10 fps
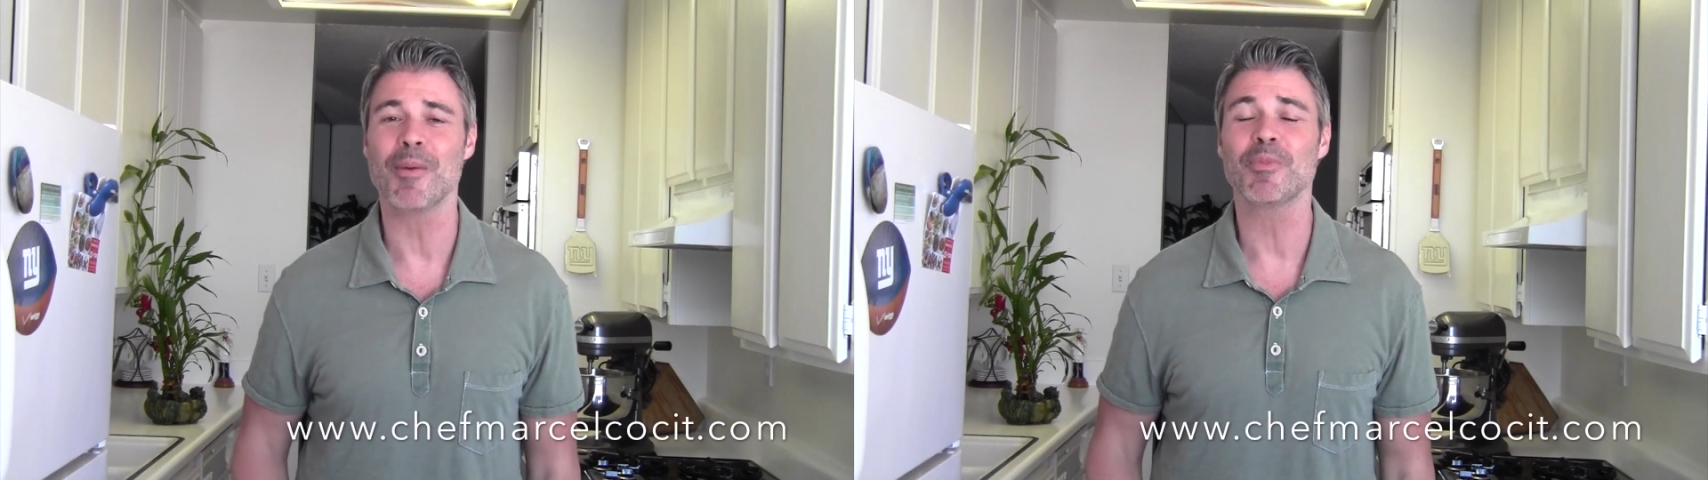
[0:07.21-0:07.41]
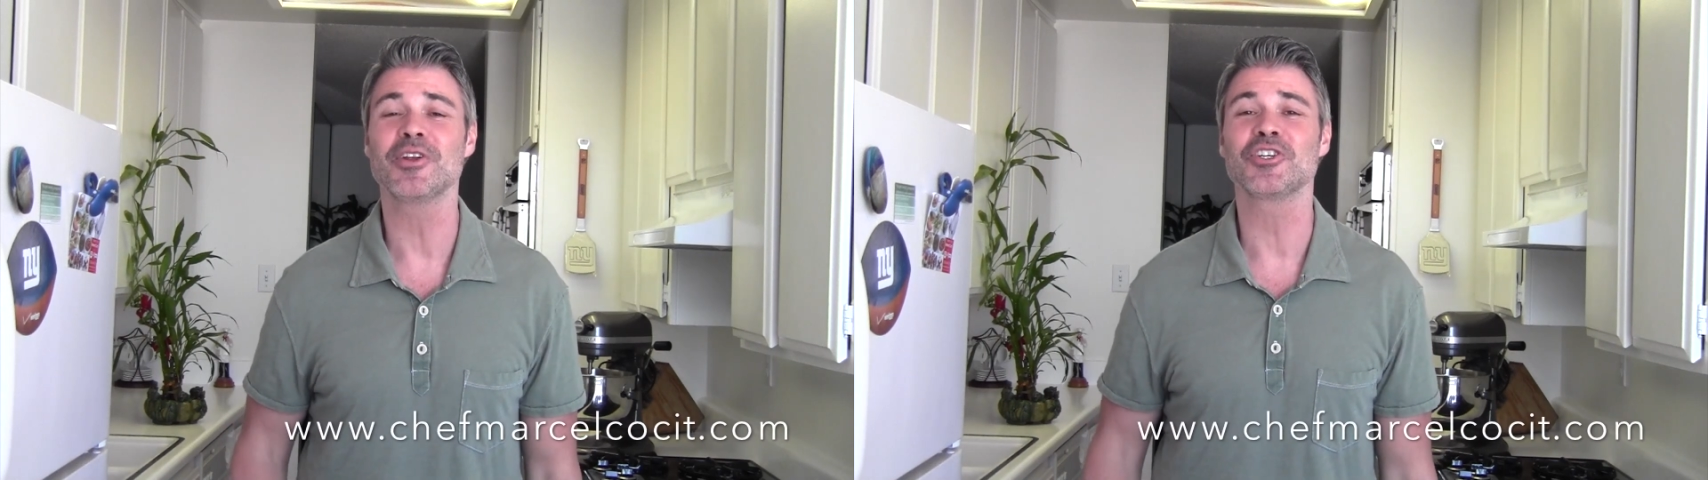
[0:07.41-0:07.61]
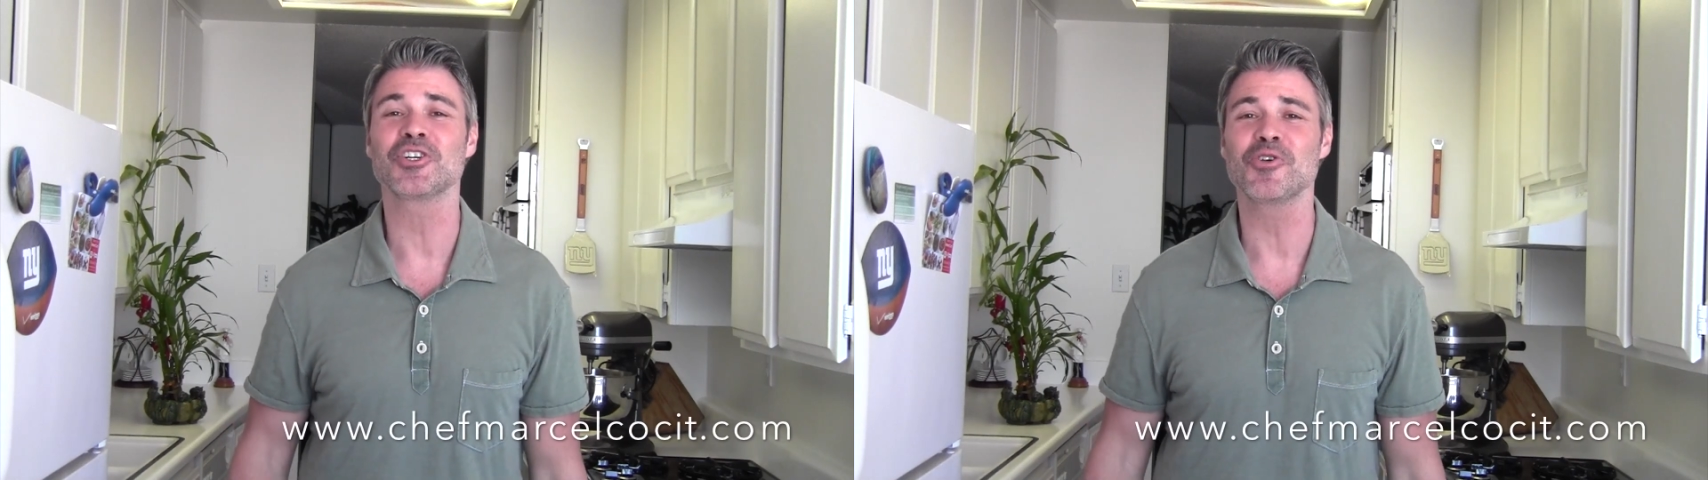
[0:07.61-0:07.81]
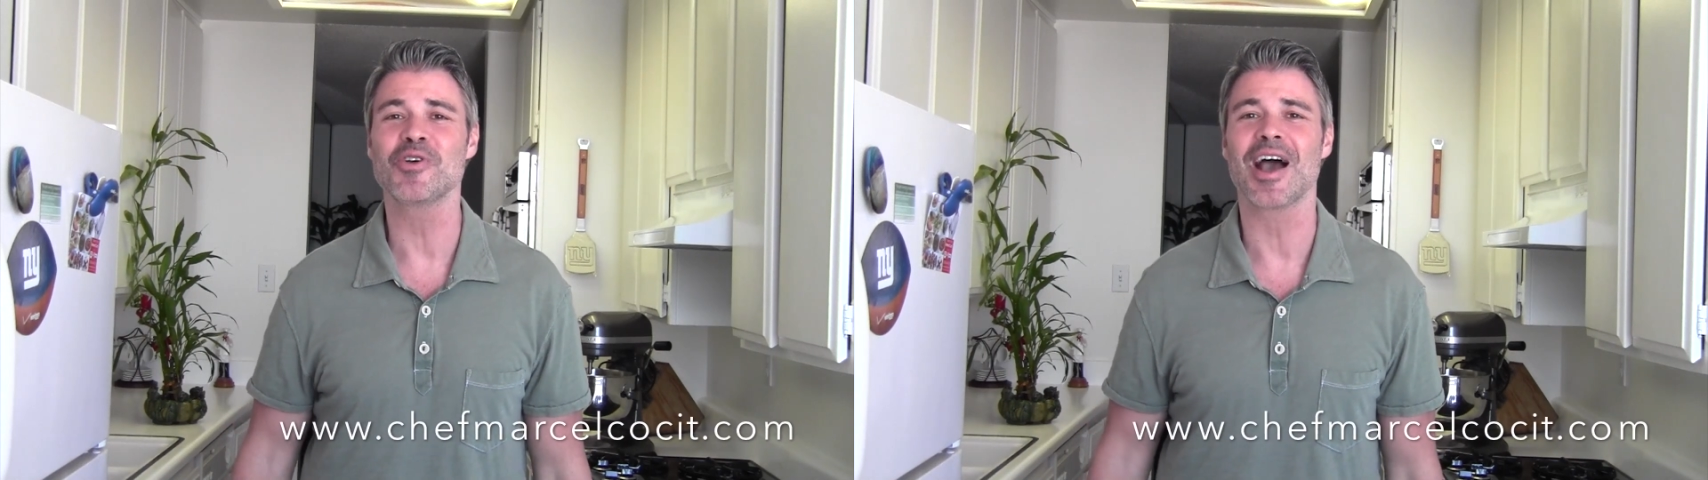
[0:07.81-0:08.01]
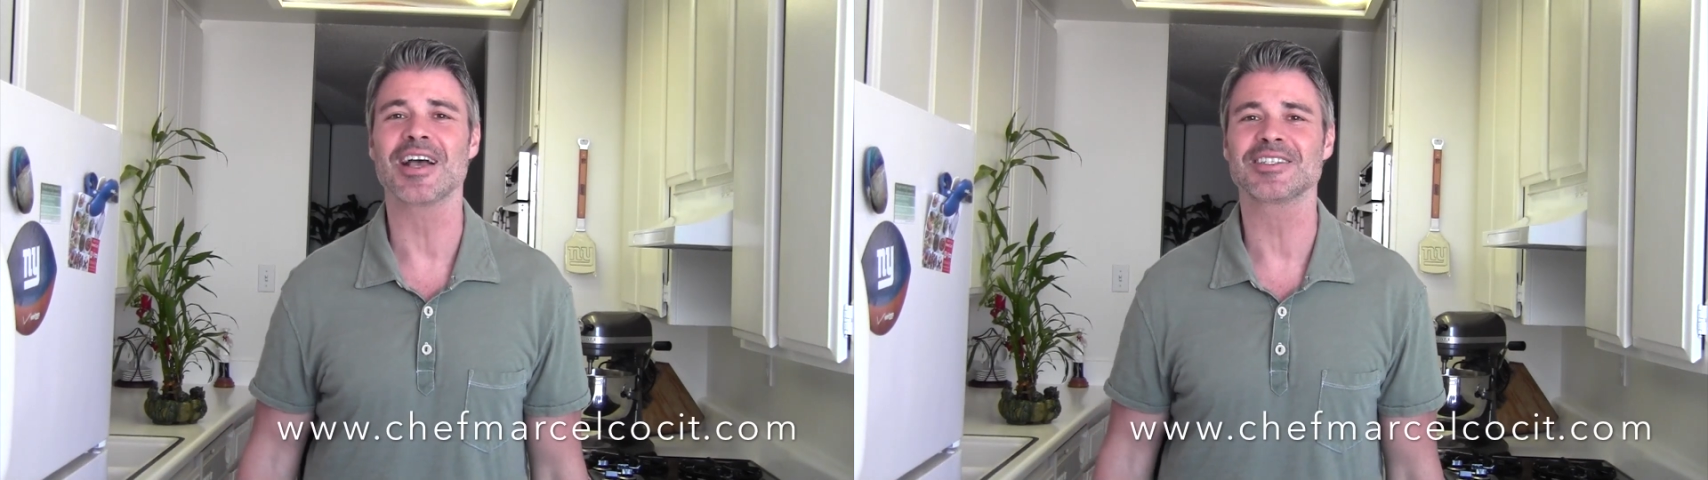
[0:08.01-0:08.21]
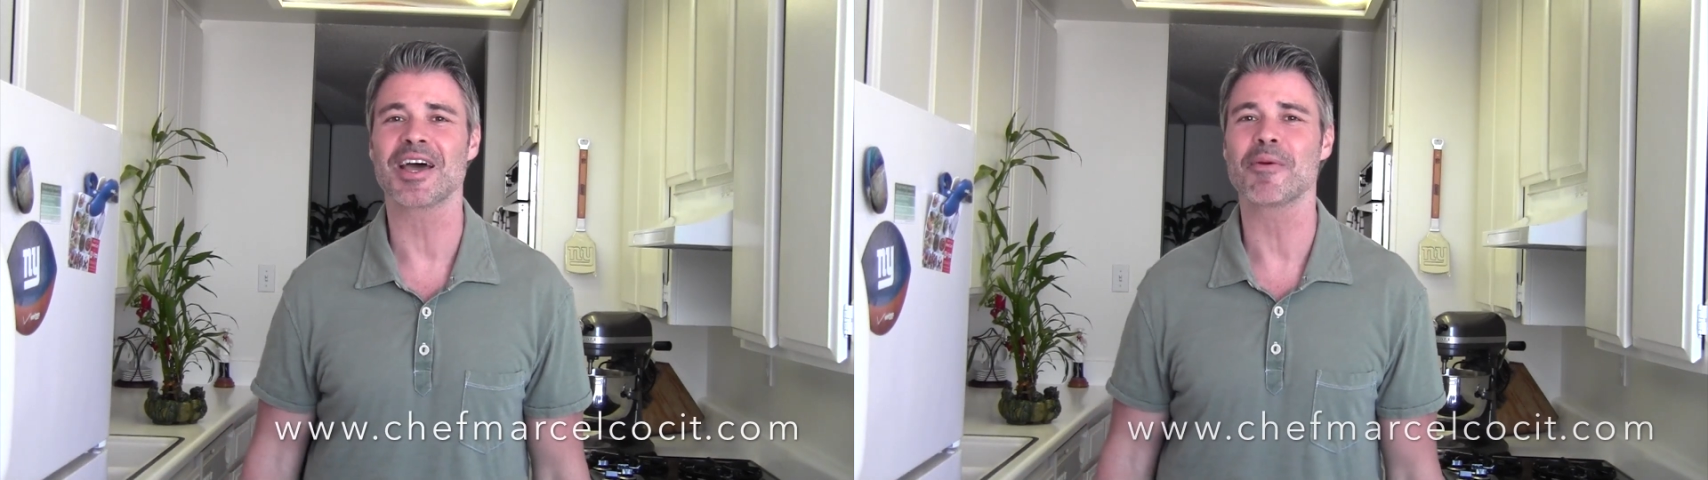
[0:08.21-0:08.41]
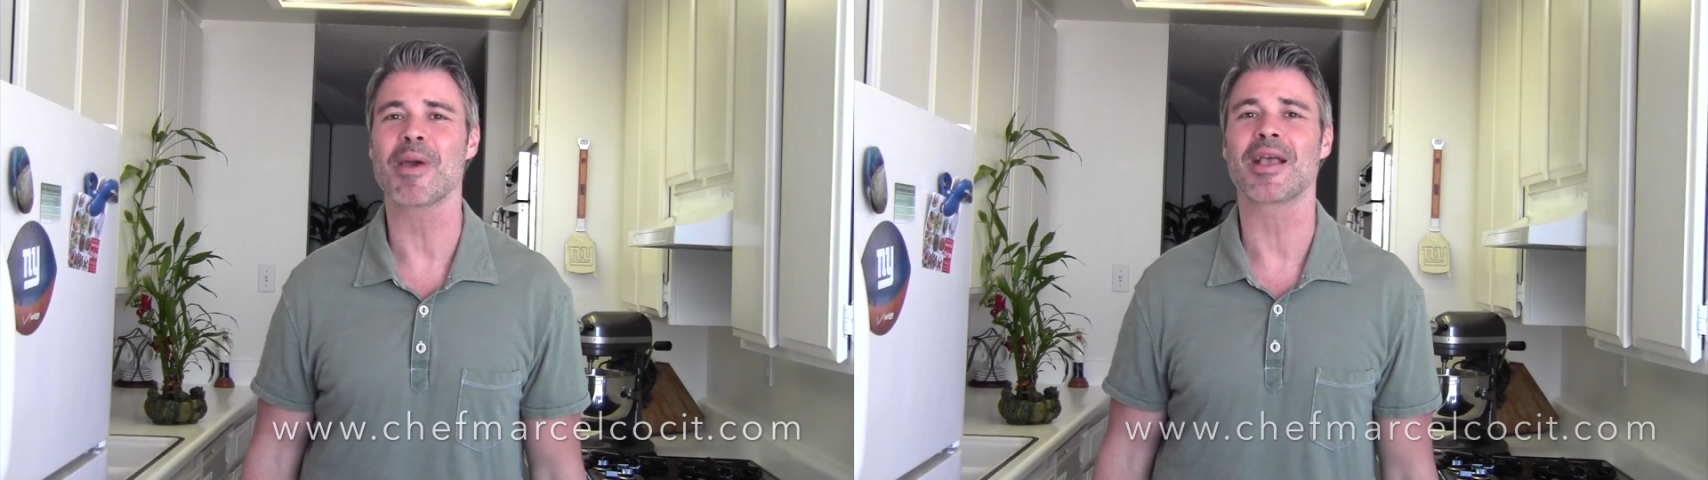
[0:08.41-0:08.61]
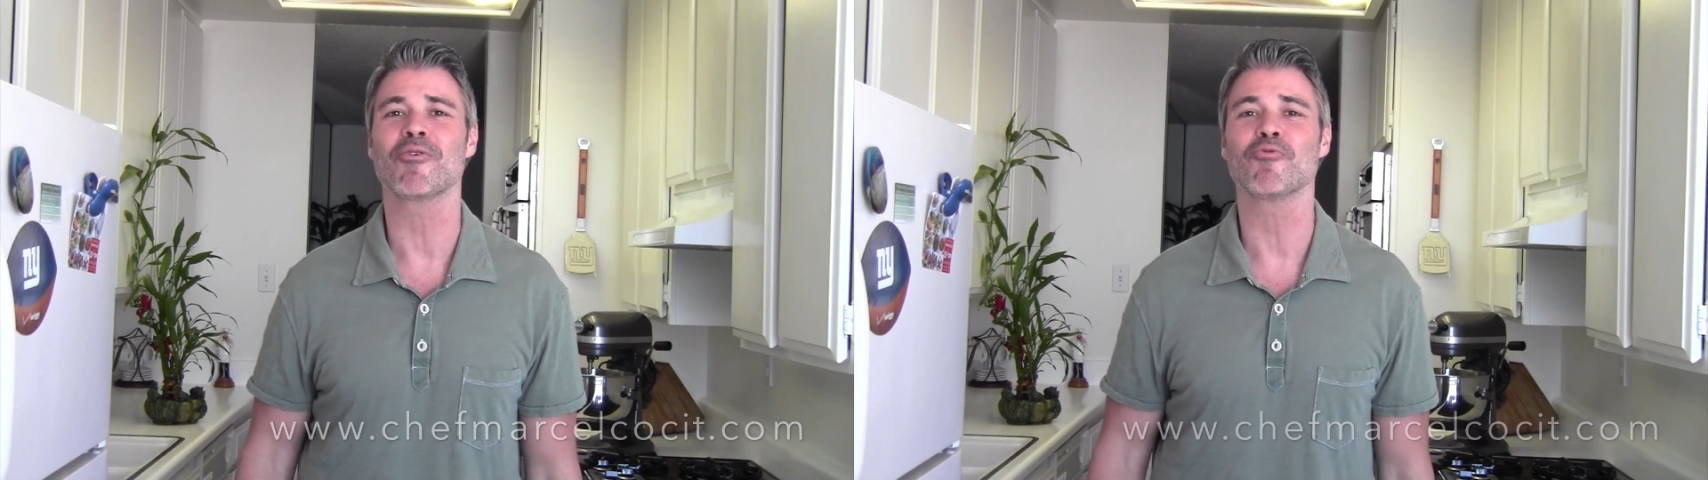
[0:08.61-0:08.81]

I'm going to show you guys how to make a